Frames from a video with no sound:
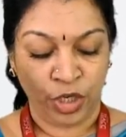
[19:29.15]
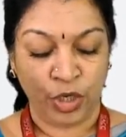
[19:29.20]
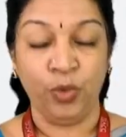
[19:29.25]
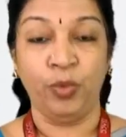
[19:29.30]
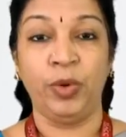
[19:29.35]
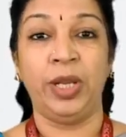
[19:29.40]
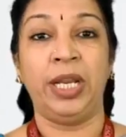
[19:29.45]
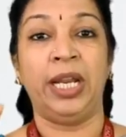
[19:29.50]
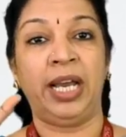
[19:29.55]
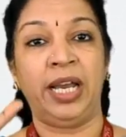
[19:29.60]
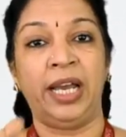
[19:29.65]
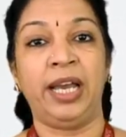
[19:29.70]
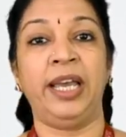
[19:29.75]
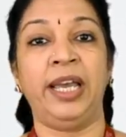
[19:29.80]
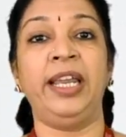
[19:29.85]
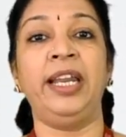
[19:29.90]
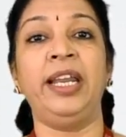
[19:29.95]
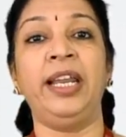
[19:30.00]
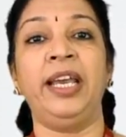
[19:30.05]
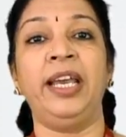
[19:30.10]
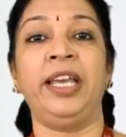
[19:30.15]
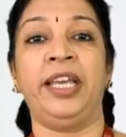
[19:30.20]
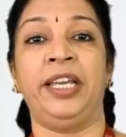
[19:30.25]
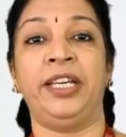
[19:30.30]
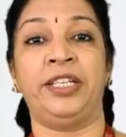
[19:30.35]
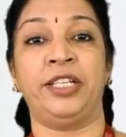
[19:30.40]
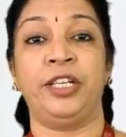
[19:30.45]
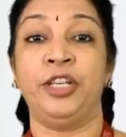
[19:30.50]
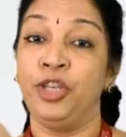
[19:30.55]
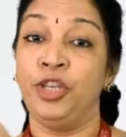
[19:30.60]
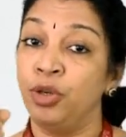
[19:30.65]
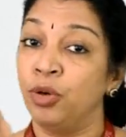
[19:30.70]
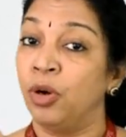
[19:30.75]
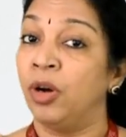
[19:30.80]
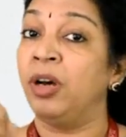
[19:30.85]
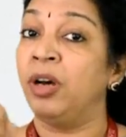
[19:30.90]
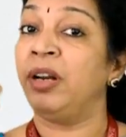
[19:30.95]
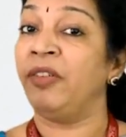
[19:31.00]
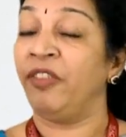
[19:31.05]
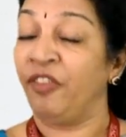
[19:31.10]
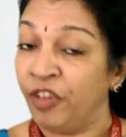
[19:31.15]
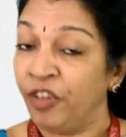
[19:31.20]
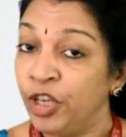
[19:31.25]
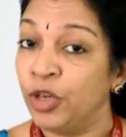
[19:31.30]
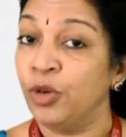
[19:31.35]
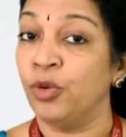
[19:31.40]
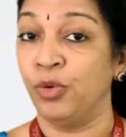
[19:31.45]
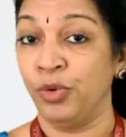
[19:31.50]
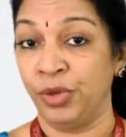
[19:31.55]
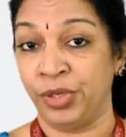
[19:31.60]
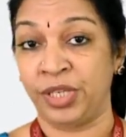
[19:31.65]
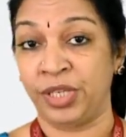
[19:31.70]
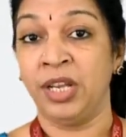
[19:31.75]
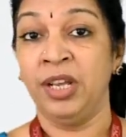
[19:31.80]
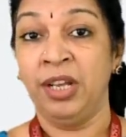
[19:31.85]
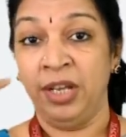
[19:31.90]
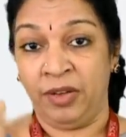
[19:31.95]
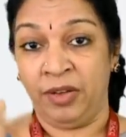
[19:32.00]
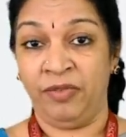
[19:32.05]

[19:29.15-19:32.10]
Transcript: you will highlight your views,